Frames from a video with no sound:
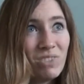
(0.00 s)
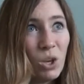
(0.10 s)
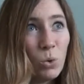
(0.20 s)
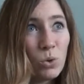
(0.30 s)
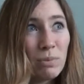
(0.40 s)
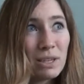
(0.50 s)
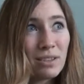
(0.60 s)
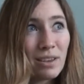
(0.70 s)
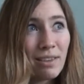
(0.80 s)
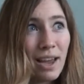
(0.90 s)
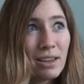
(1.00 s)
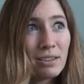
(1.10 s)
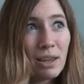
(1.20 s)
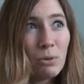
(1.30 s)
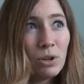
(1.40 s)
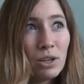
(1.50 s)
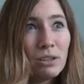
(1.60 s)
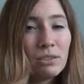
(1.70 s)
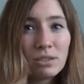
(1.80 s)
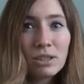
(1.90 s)
all the bits like that, they were
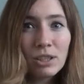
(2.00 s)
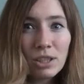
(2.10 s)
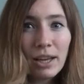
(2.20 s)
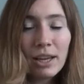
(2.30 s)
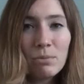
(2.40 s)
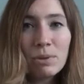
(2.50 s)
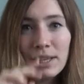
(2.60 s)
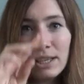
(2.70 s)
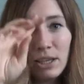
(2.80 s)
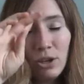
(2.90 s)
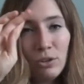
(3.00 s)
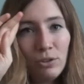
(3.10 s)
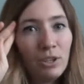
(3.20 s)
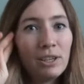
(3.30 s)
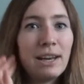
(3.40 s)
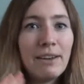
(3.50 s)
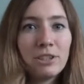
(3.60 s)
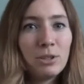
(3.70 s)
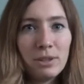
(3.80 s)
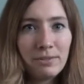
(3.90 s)
like completely new. You didn't have
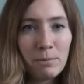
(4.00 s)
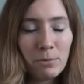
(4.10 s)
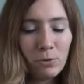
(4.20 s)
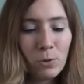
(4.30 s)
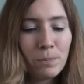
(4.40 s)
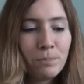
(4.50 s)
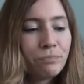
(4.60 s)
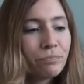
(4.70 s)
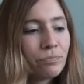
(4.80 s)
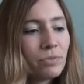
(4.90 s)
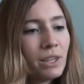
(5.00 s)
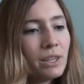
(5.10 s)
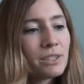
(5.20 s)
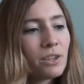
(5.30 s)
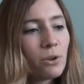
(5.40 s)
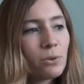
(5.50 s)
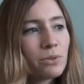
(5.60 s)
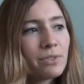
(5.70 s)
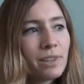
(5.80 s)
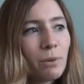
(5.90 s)
to do any of that before. So
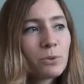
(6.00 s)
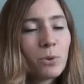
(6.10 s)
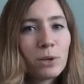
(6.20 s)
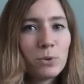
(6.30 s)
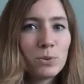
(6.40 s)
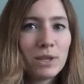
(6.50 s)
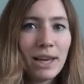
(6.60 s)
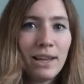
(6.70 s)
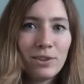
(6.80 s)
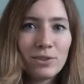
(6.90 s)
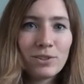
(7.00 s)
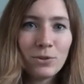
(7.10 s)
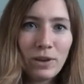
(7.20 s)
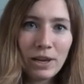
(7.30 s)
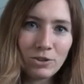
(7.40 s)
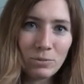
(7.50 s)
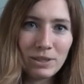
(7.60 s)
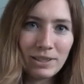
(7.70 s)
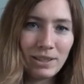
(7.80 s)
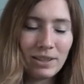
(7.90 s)
that was quite cool to get those sort of extra
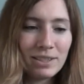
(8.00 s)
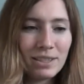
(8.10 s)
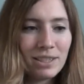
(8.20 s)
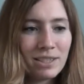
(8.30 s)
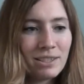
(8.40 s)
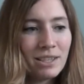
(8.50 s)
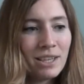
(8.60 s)
bits in, because it did